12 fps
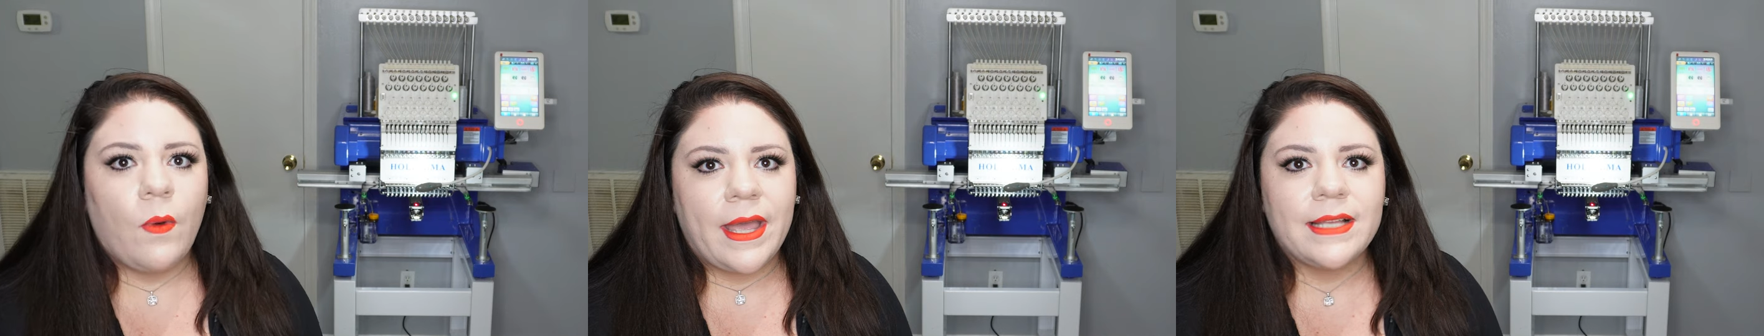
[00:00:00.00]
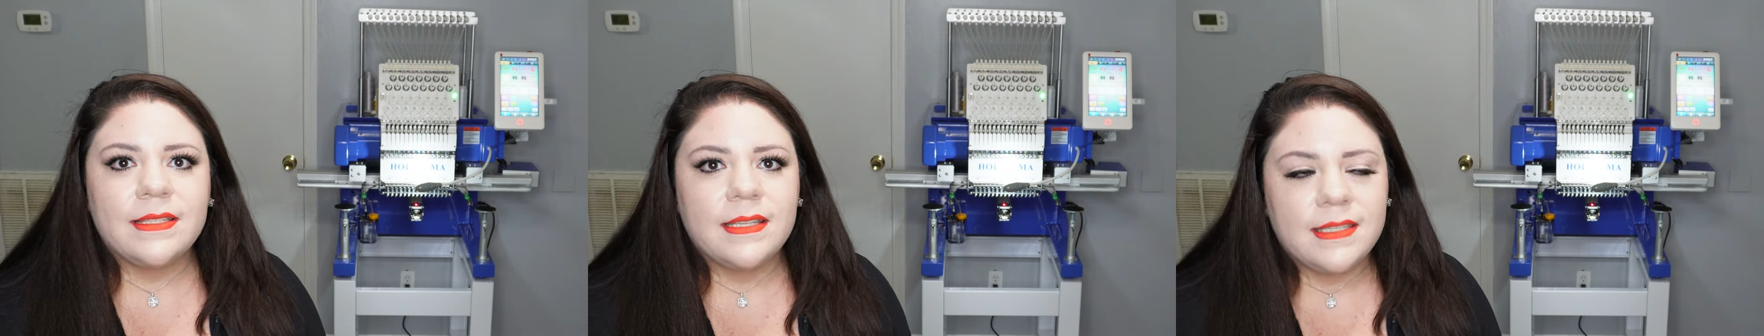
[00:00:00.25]

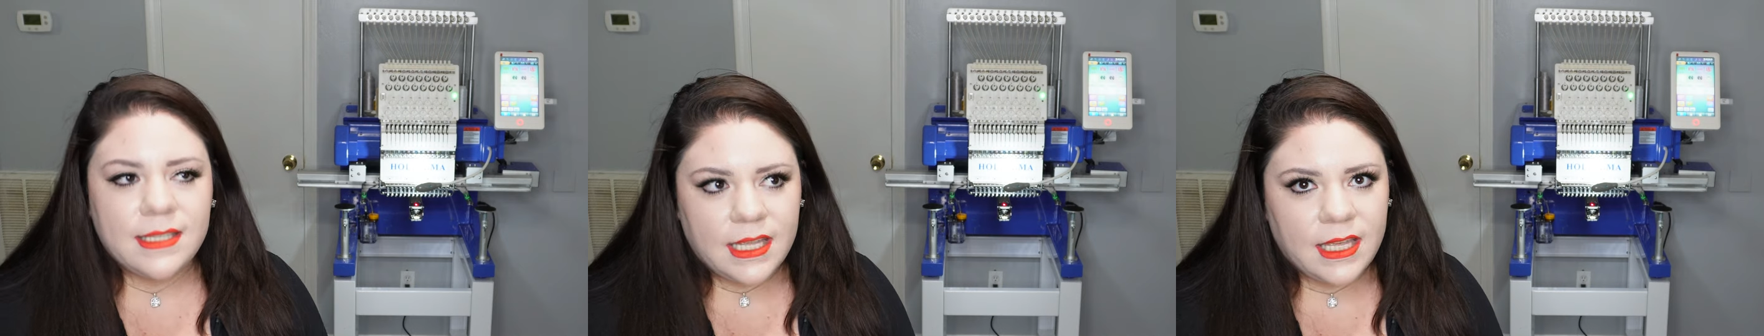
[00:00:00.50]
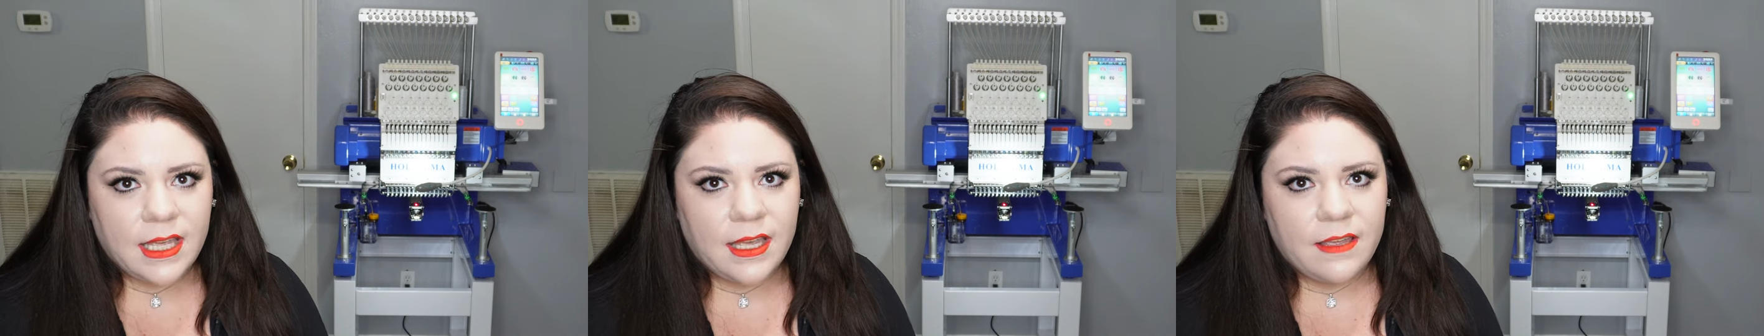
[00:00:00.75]
wait to
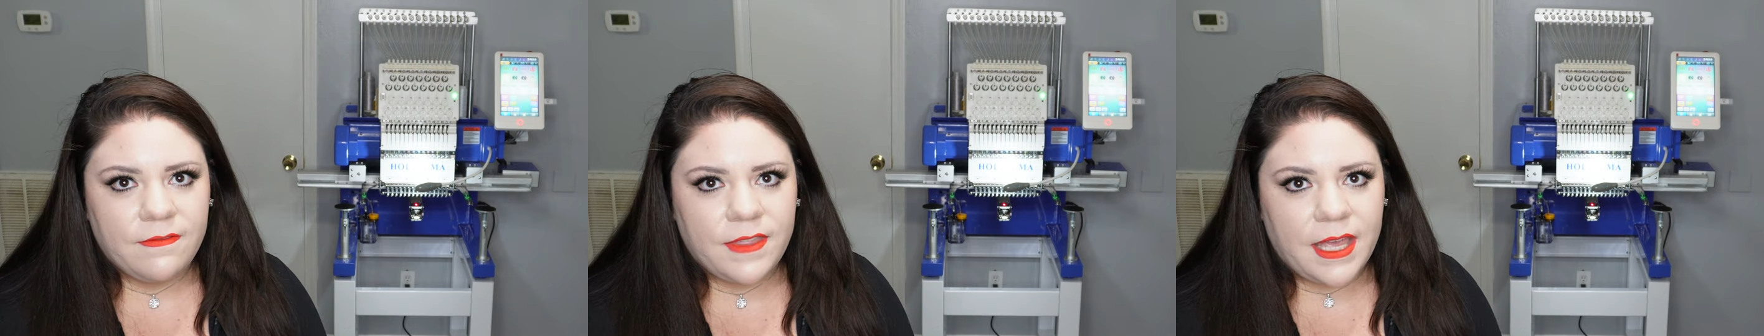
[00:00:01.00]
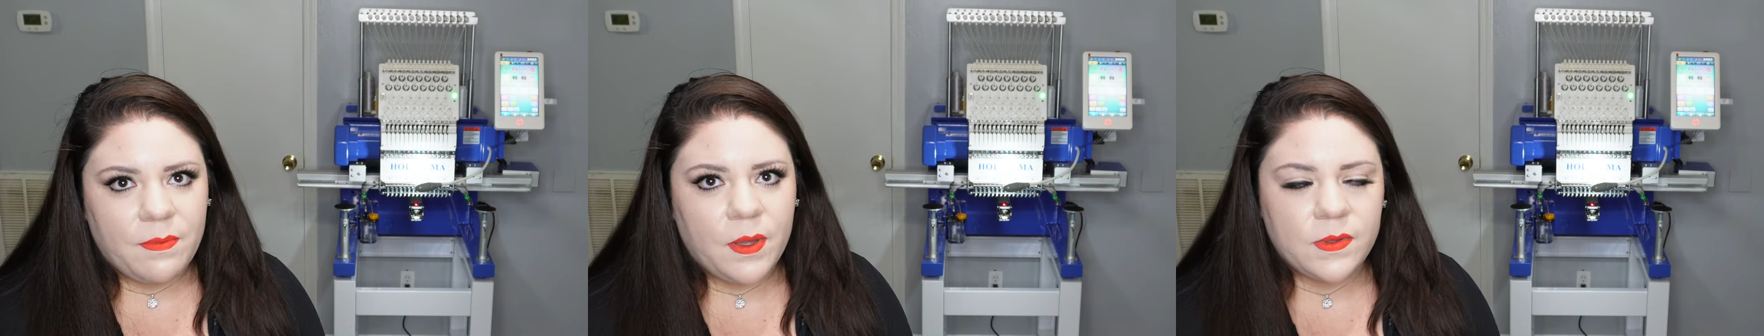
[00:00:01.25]
see if
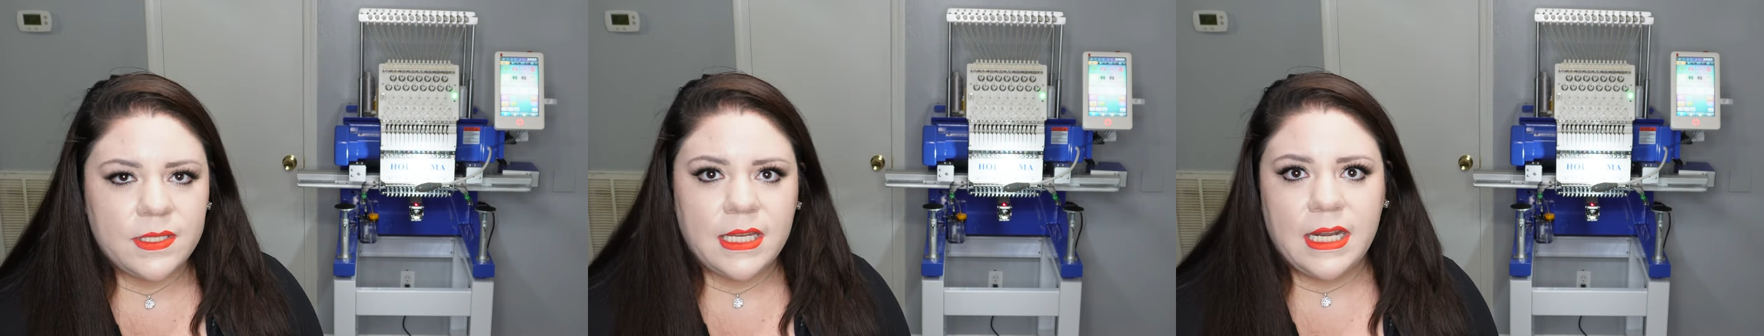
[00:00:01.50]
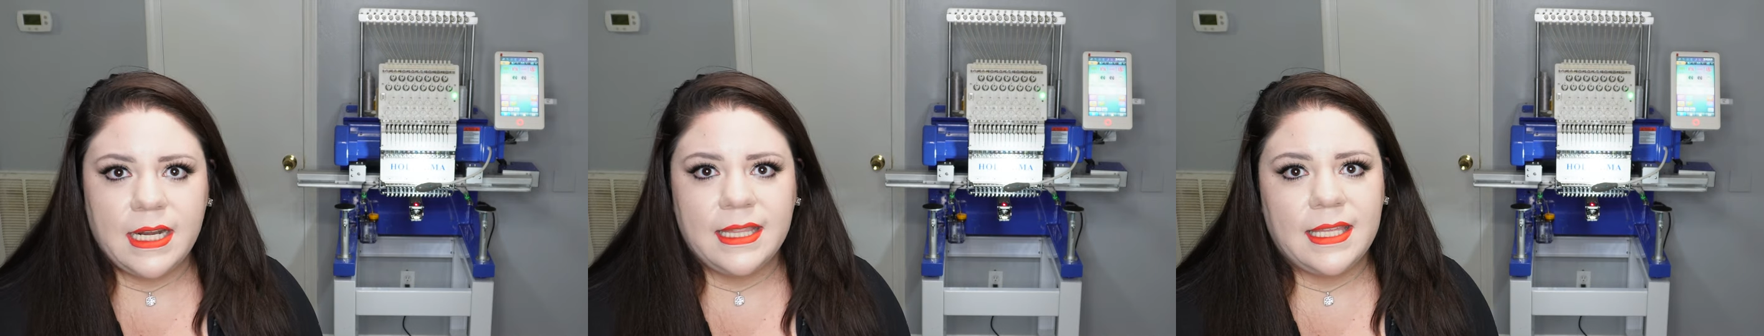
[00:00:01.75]
they
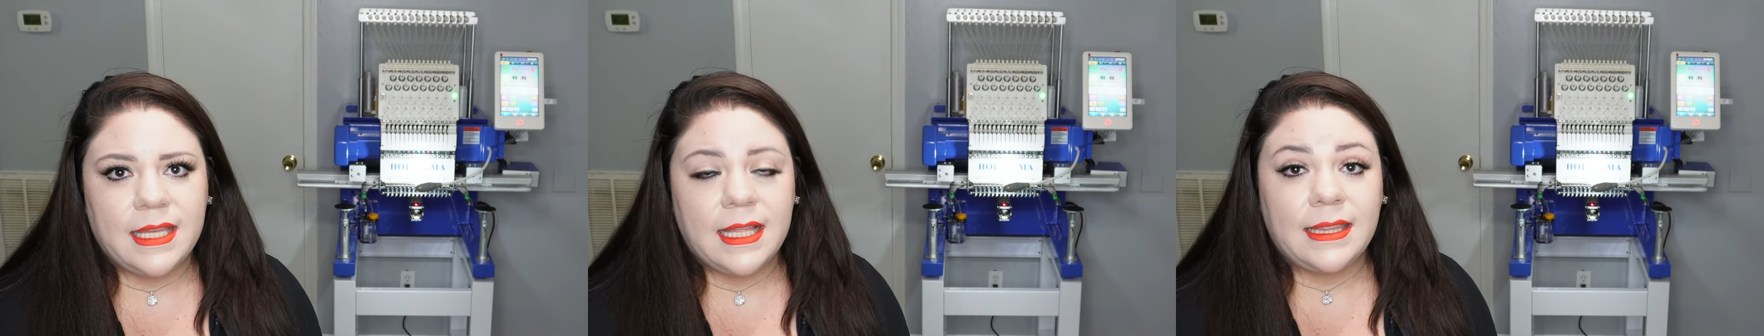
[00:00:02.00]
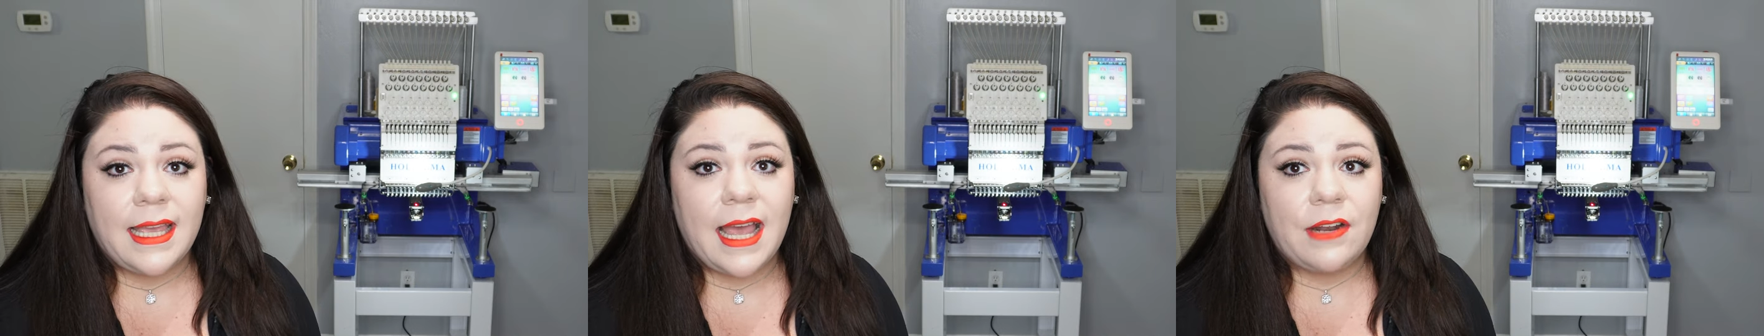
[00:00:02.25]
posted anything that they